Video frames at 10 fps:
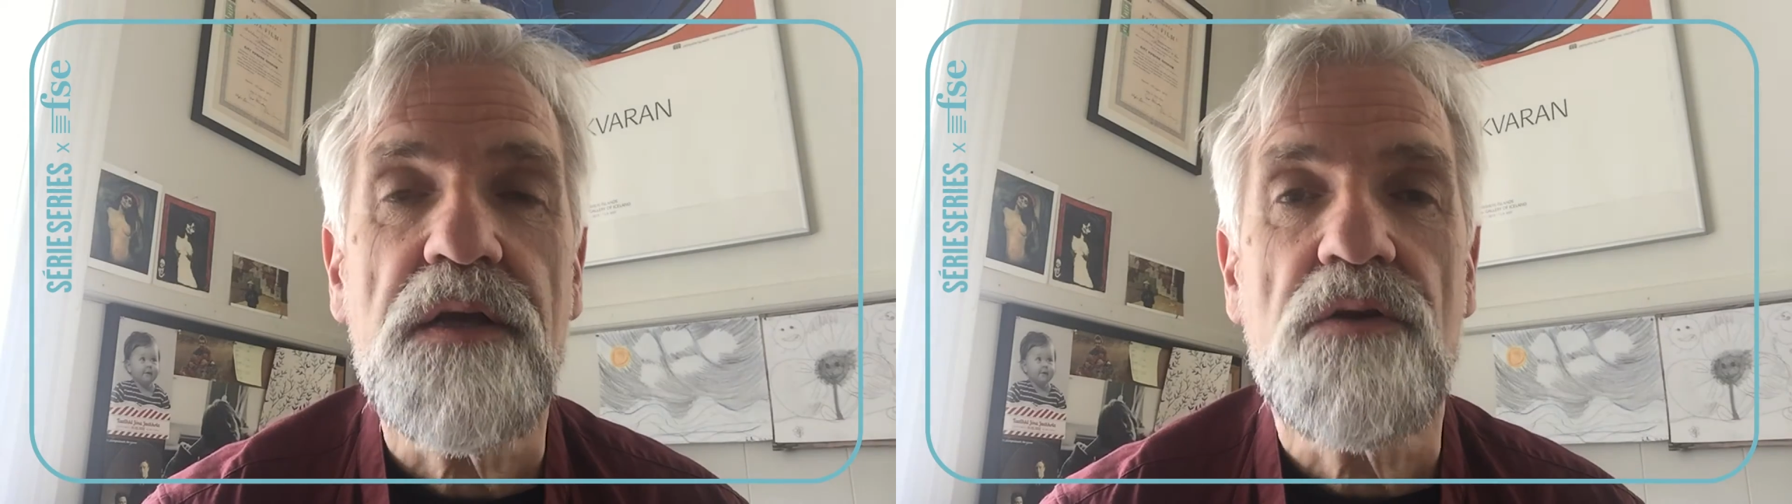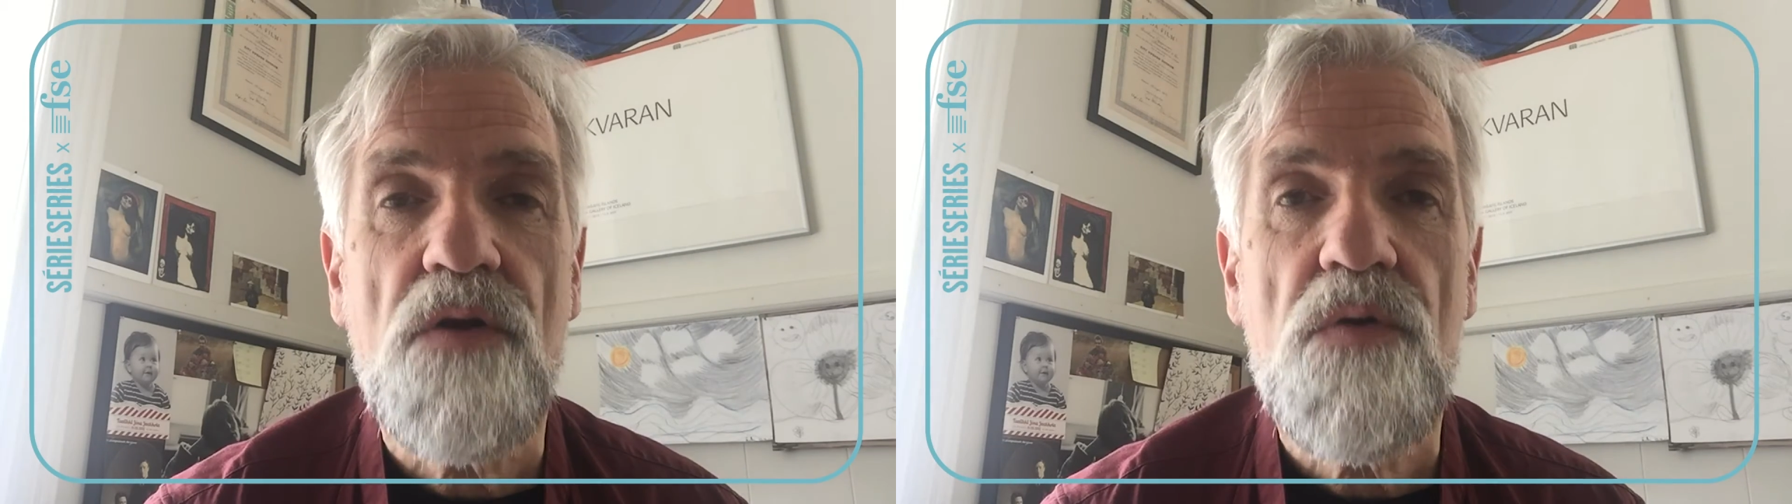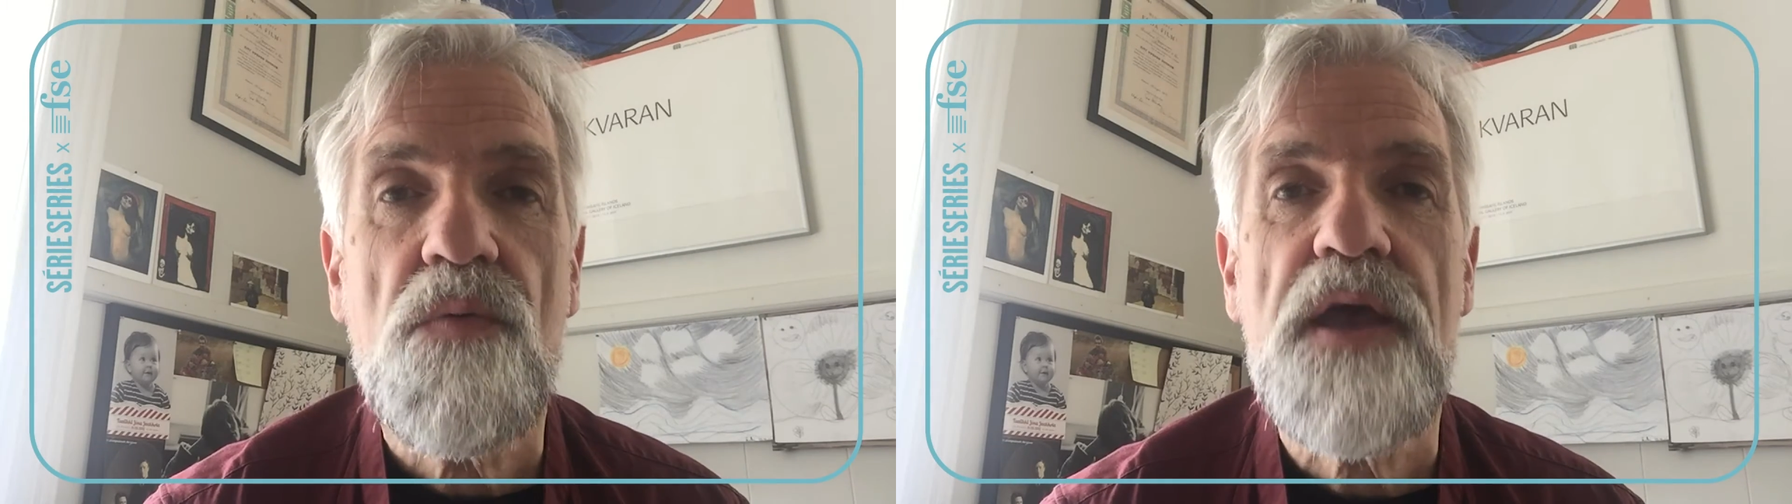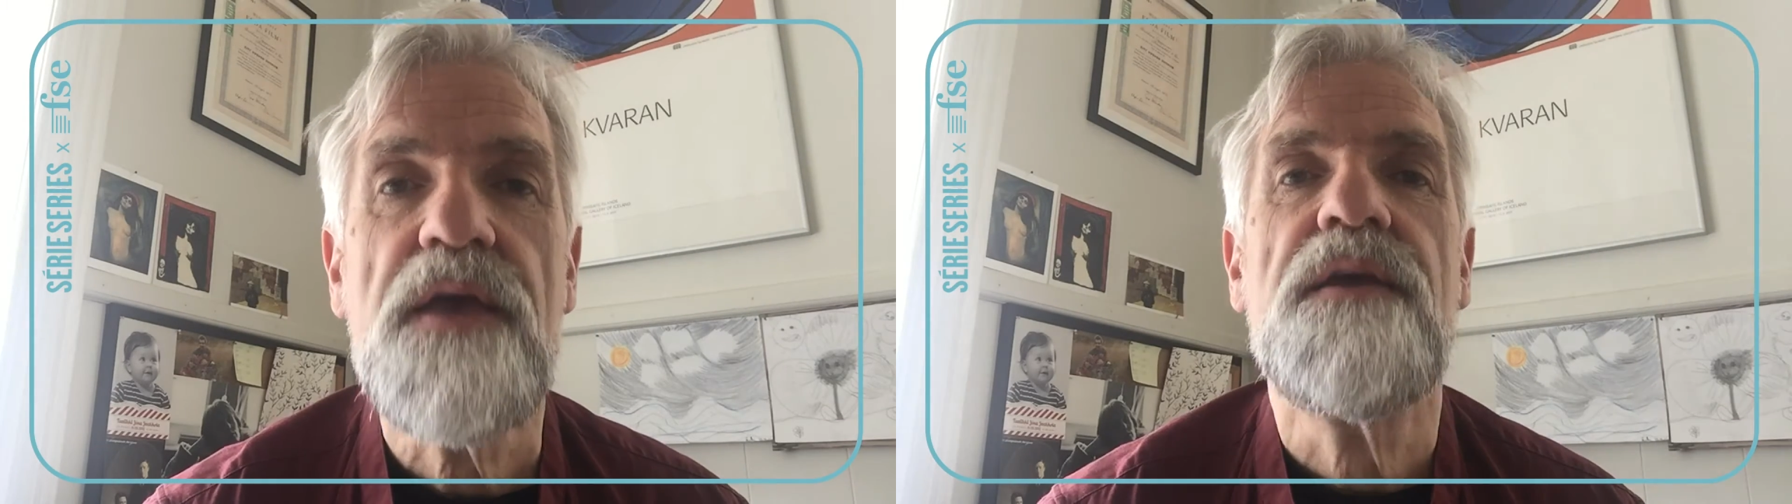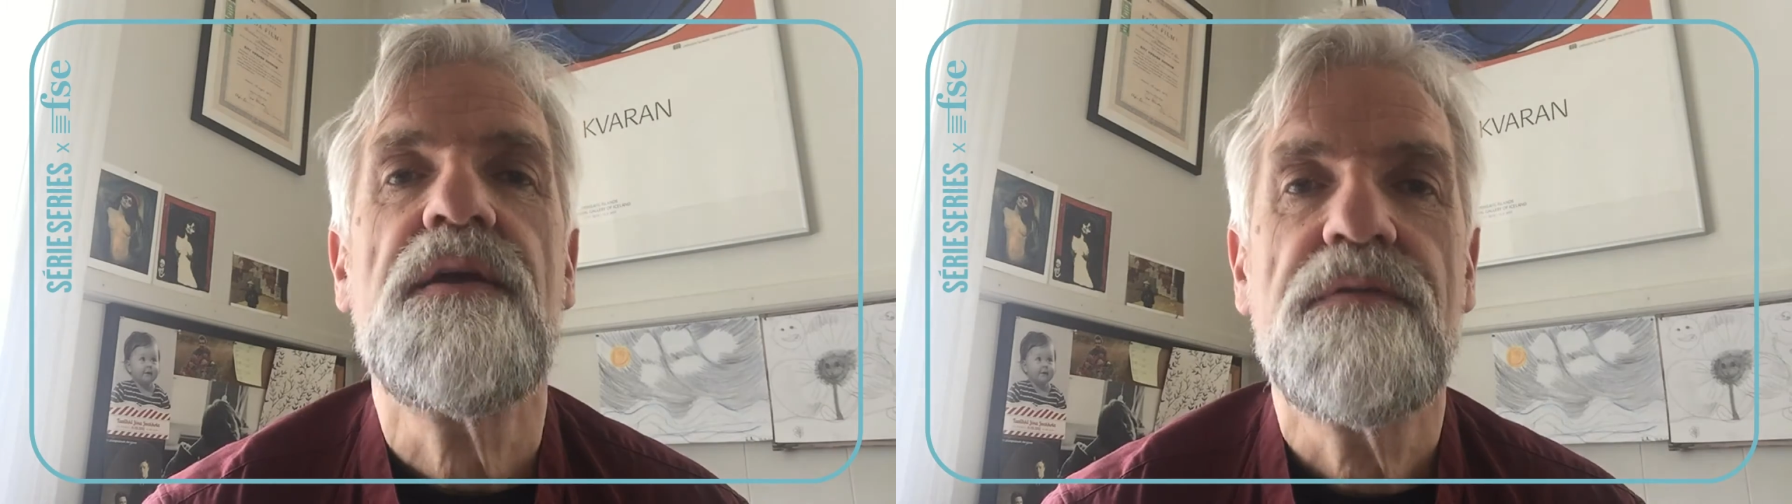in
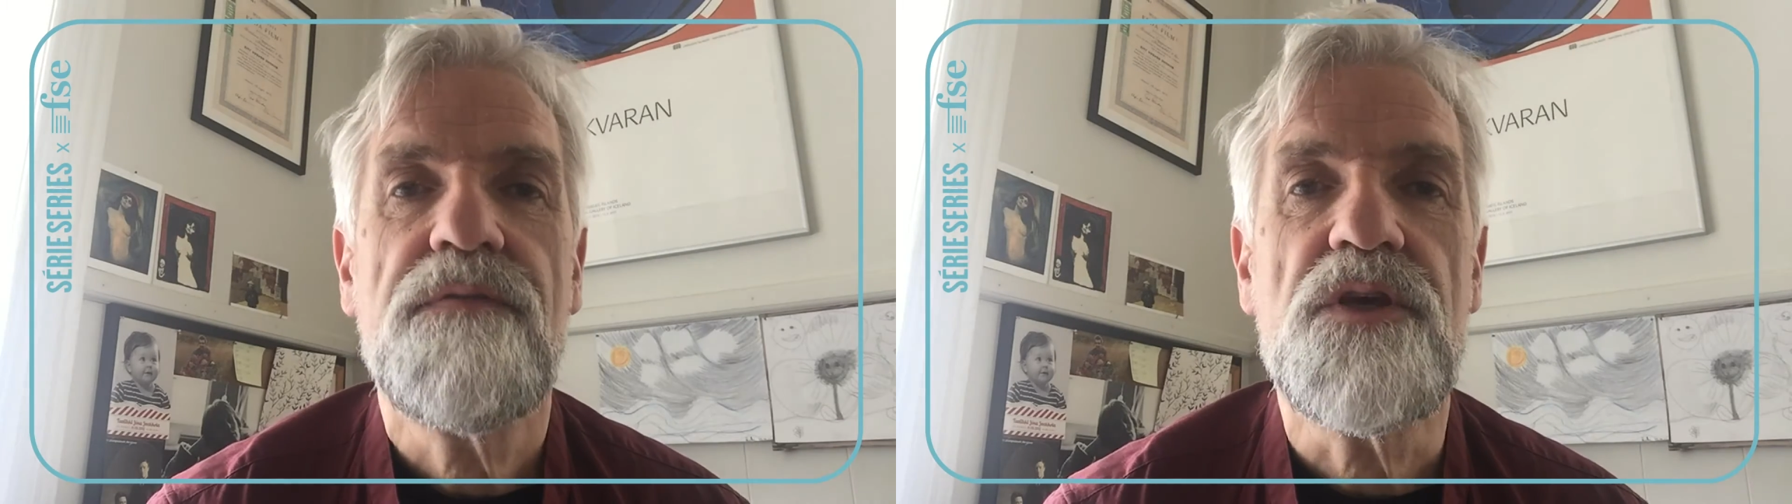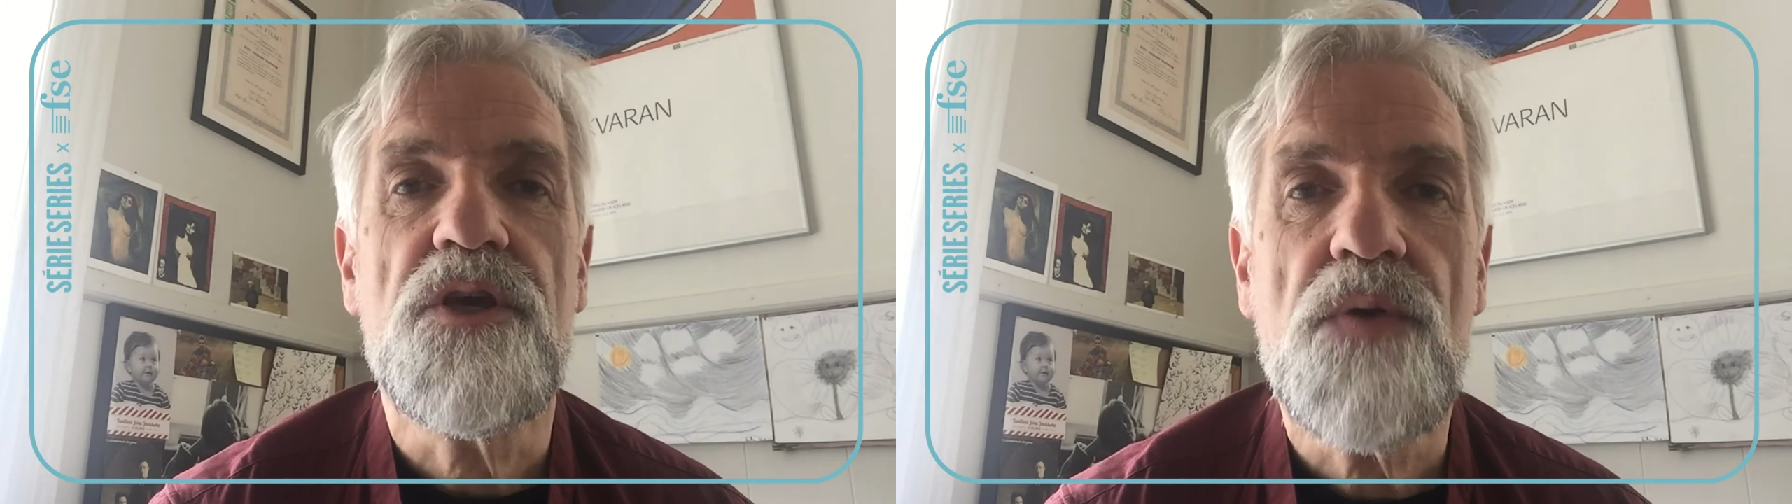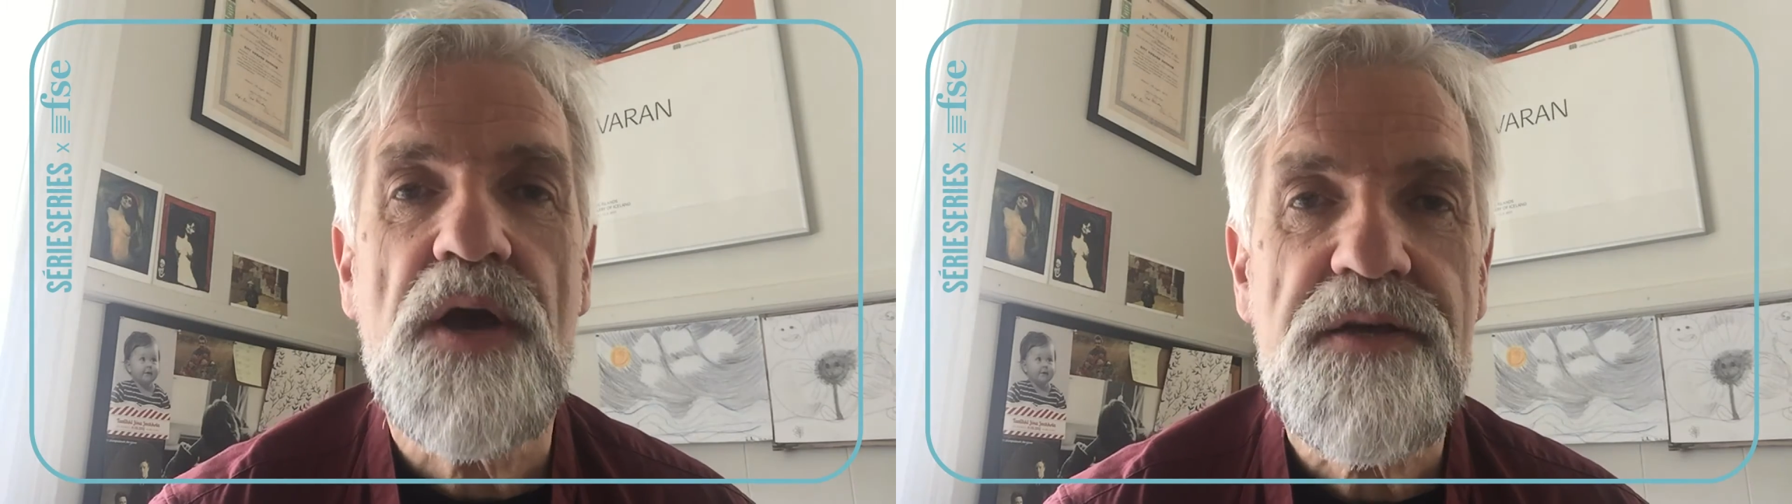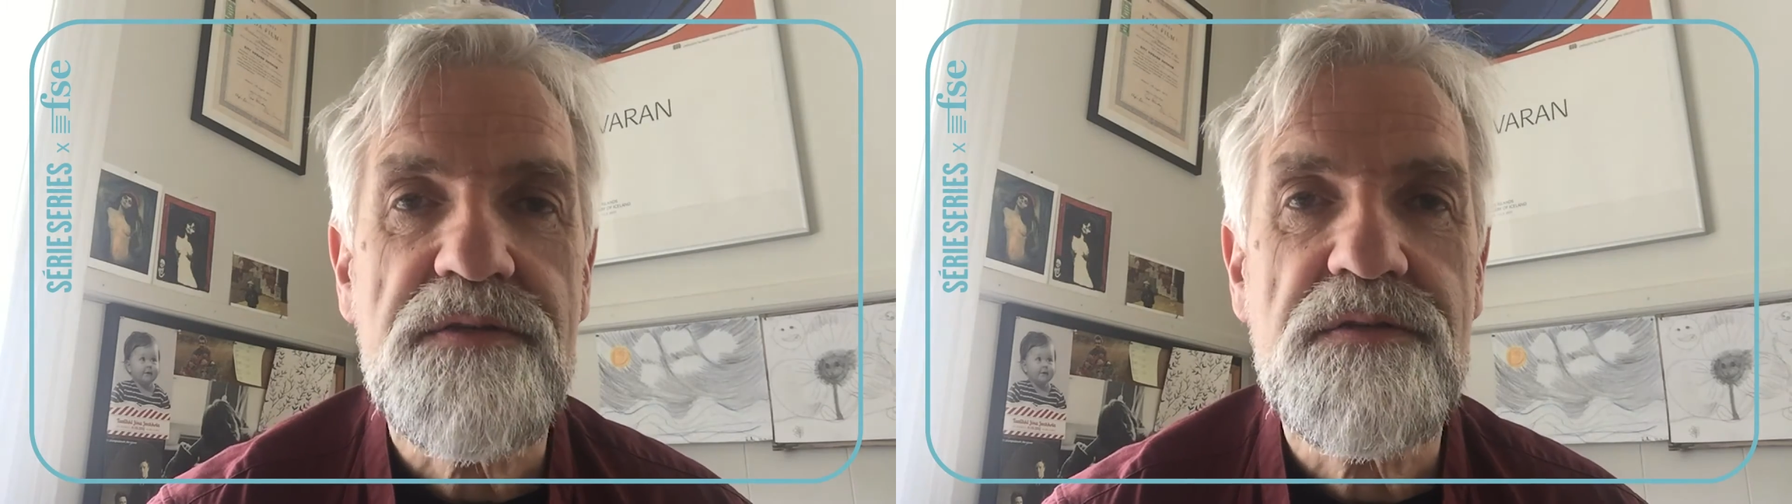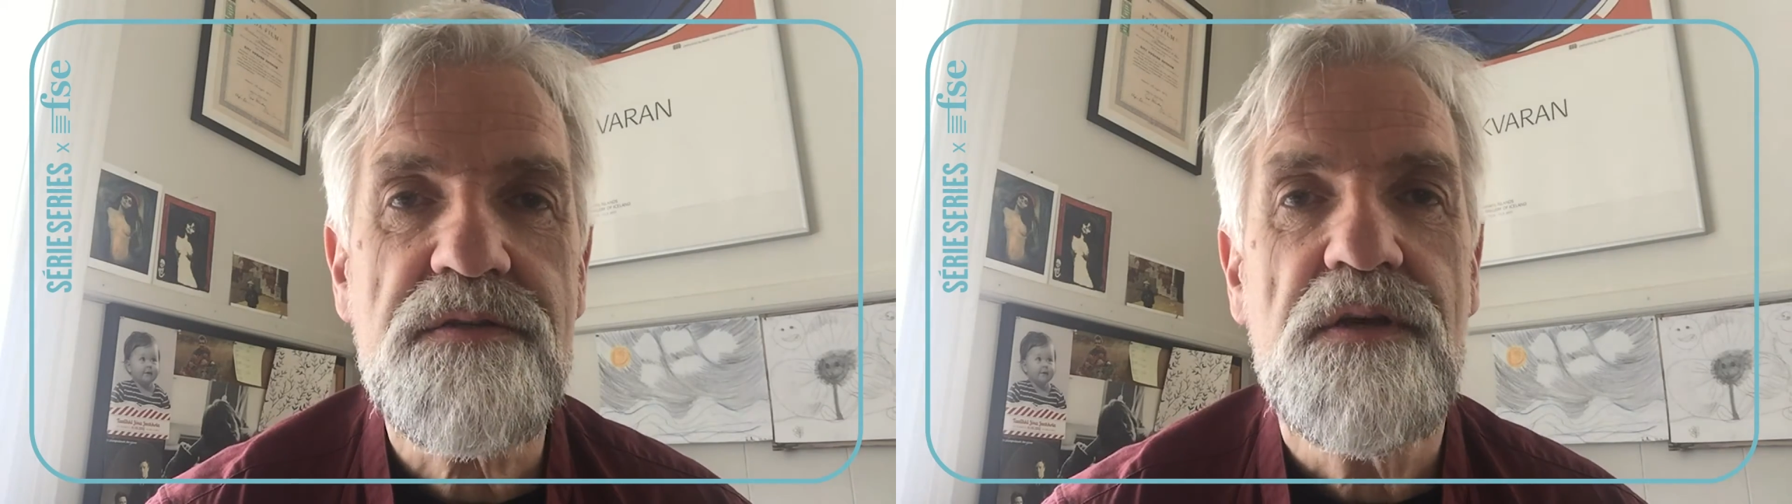Norway, the
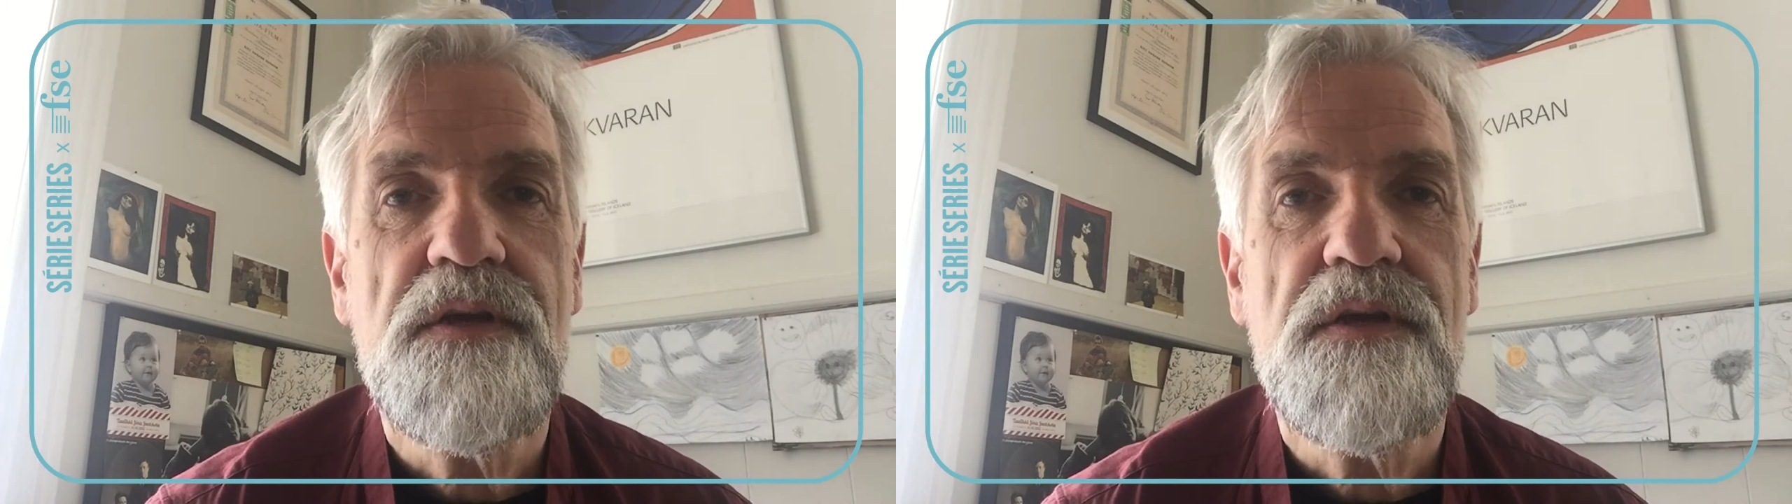US,